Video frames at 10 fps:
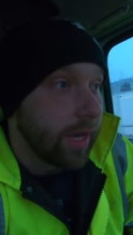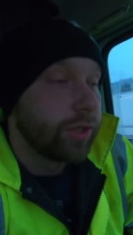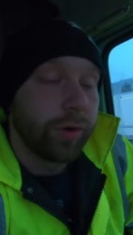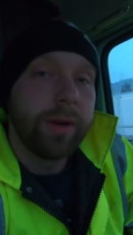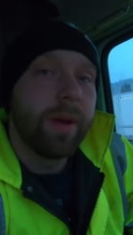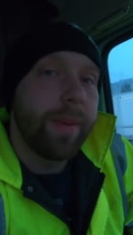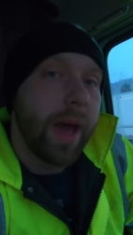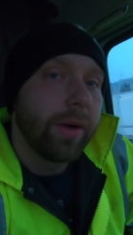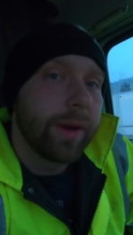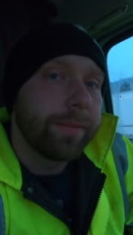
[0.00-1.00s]
It drained my
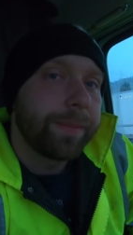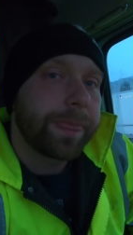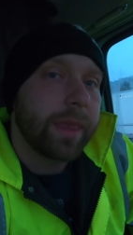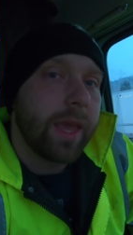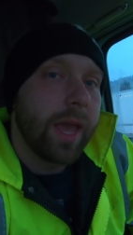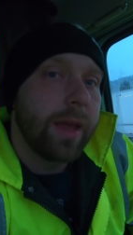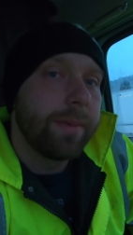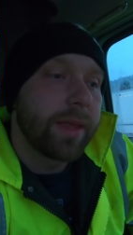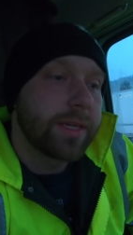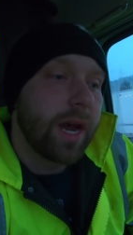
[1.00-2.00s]
battery. And
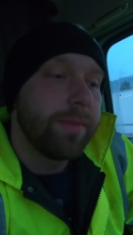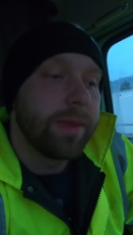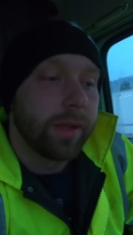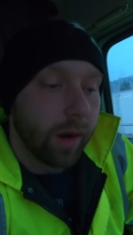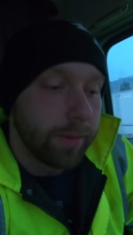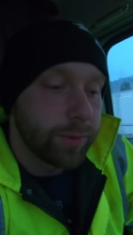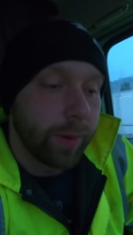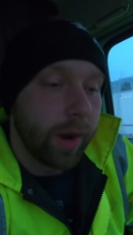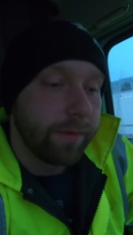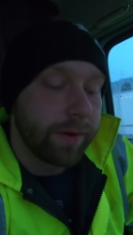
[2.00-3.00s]
by the time the alarms
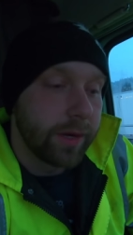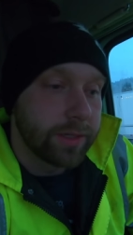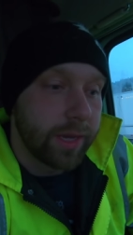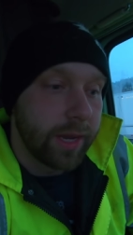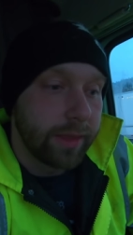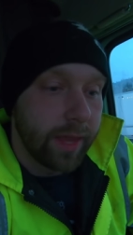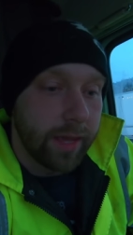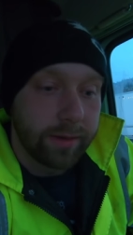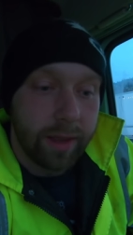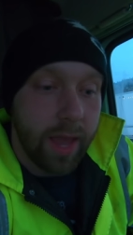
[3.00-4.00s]
went off in here saying
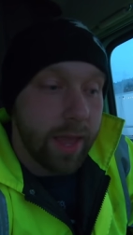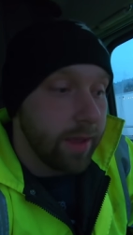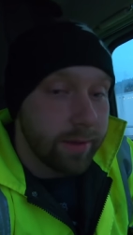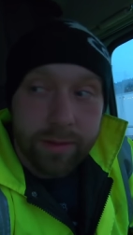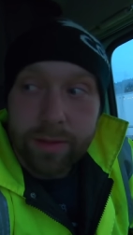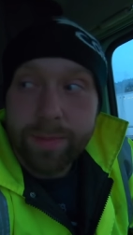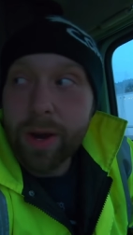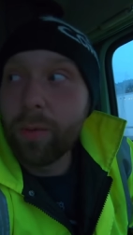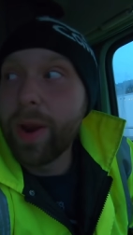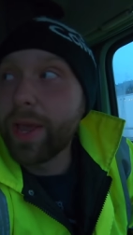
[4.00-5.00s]
that, hey, you
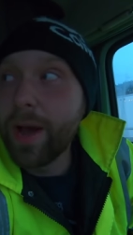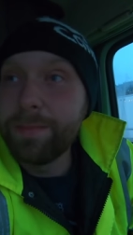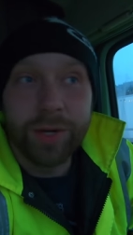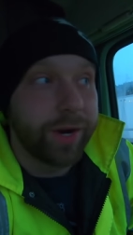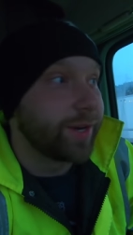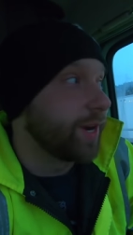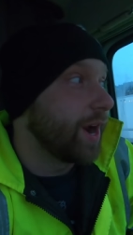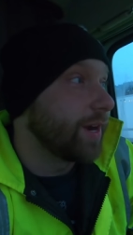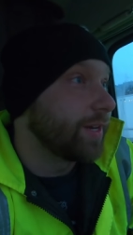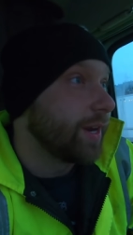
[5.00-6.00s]
better wake up, Trucker
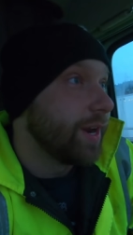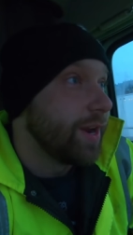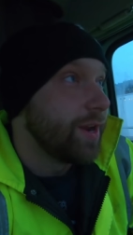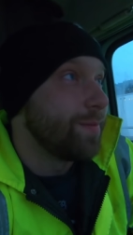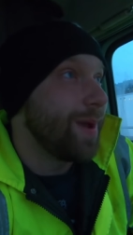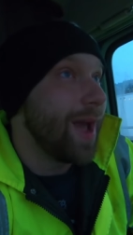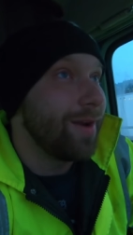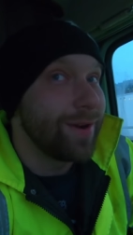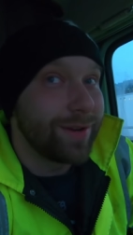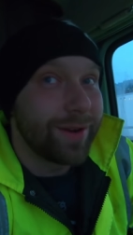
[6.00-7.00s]
Josh. Your
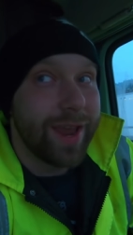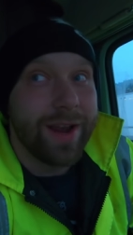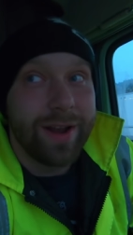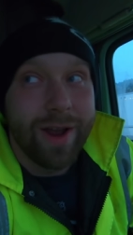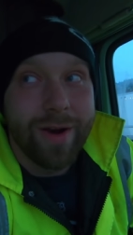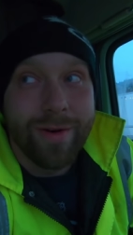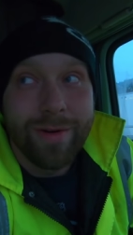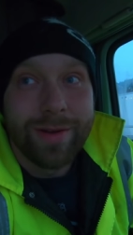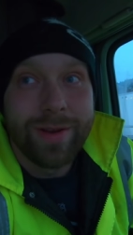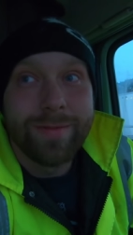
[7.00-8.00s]
batteries are getting
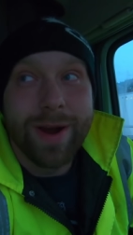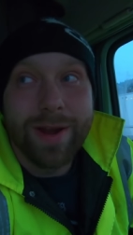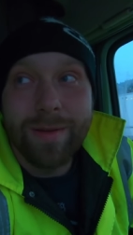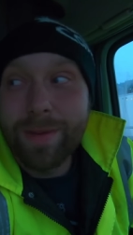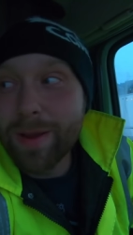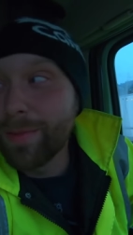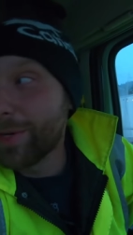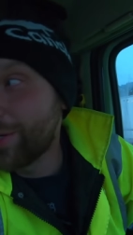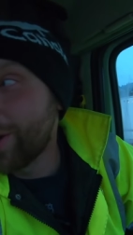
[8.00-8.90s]
low. You might not be able to